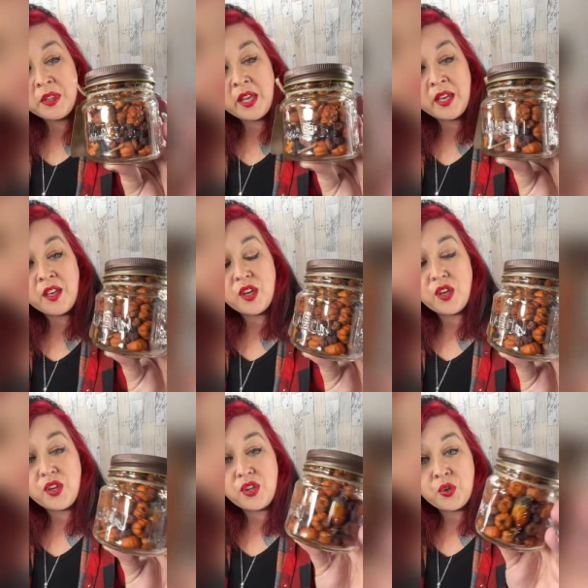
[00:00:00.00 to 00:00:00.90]
like
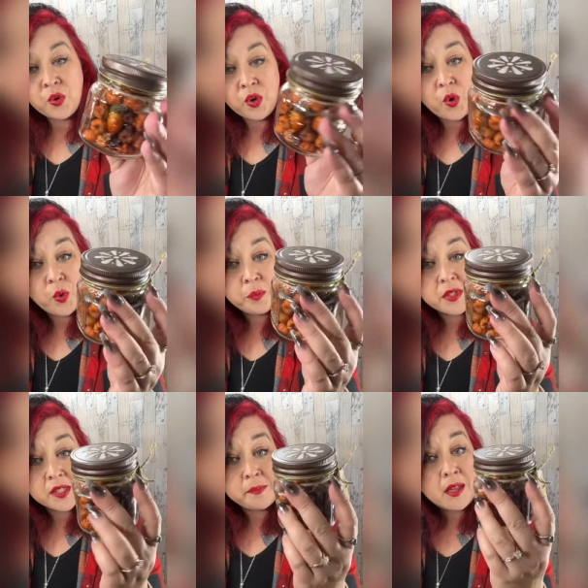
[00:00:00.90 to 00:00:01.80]
your home
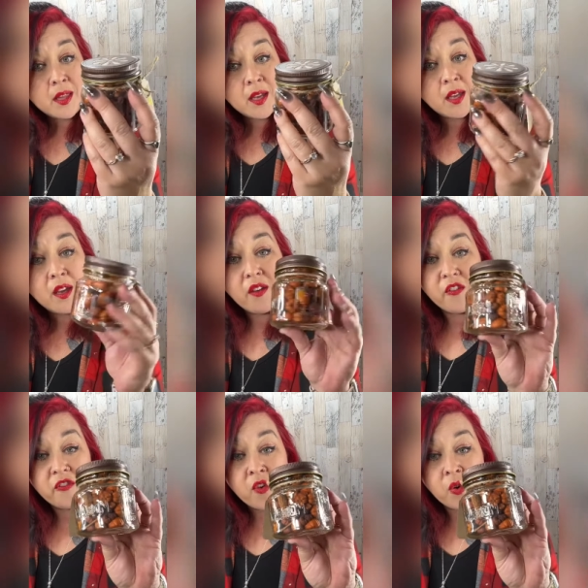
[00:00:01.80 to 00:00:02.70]
to smell like
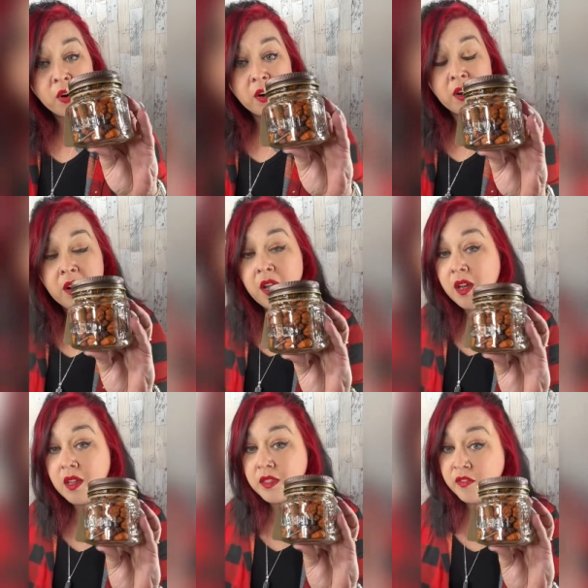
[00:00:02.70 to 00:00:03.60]
for
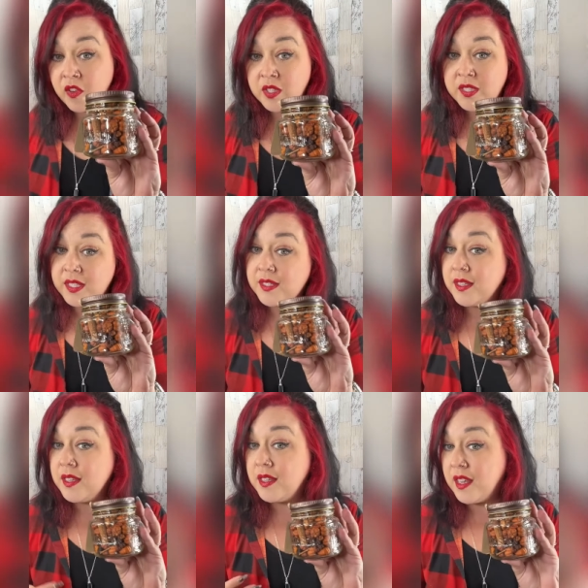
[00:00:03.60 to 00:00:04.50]
the fall
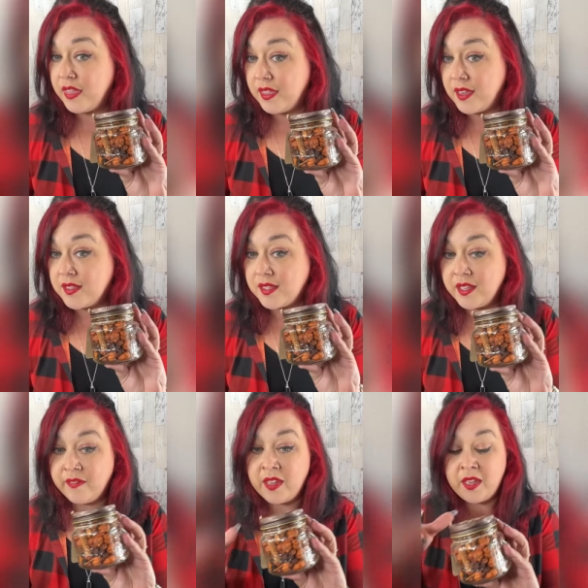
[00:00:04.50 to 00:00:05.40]
season,
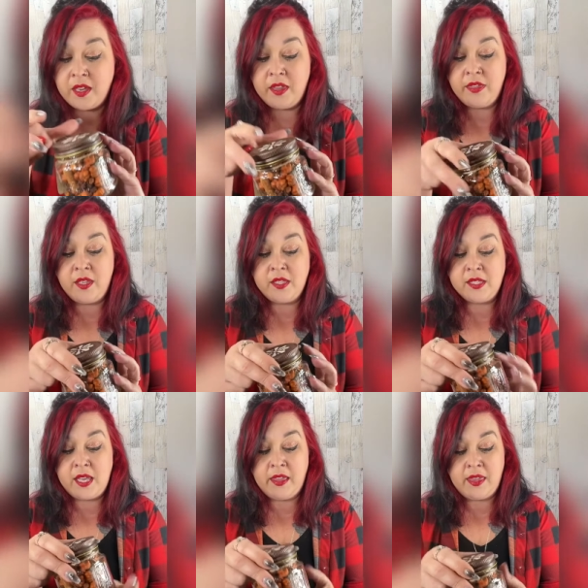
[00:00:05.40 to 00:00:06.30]
Thanksgiving, and
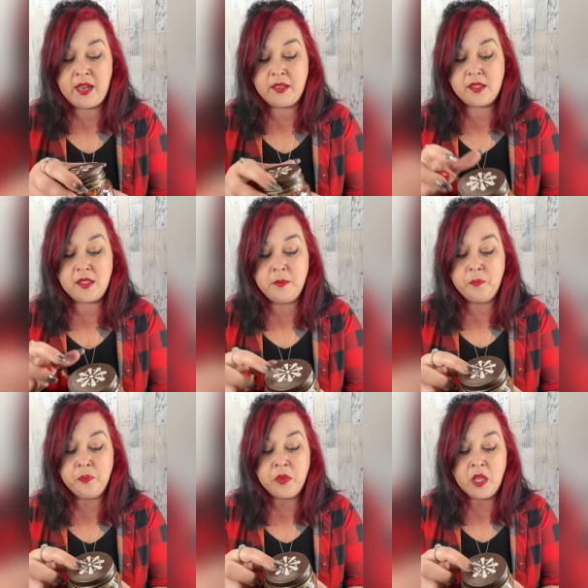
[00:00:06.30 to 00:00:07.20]
things like that.
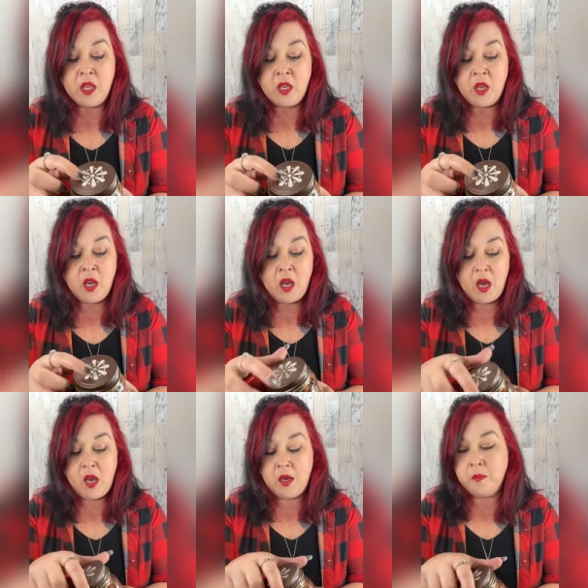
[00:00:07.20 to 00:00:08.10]

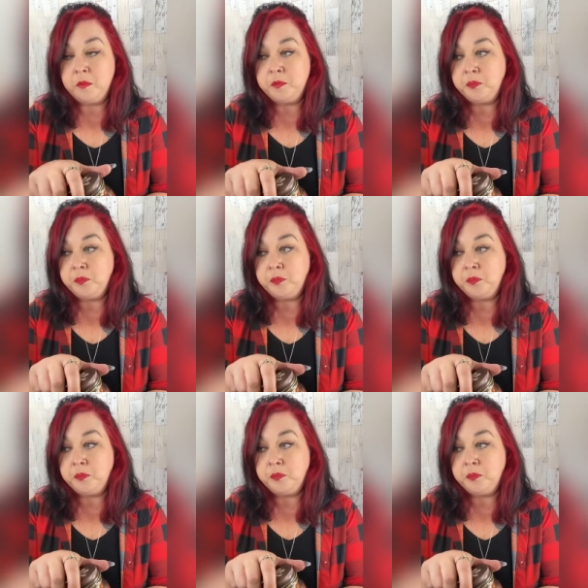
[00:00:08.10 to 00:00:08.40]
Um,